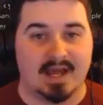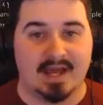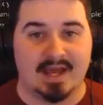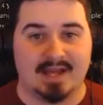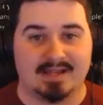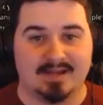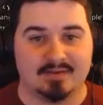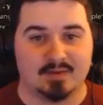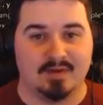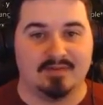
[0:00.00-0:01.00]
Hey,
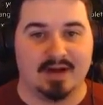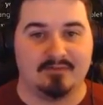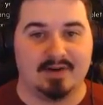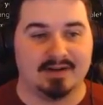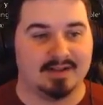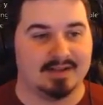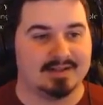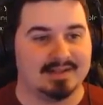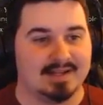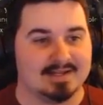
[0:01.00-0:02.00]
level 25, finally.
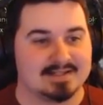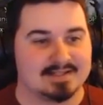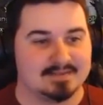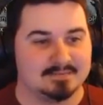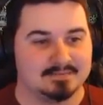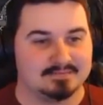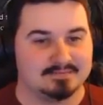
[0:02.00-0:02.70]
Nice.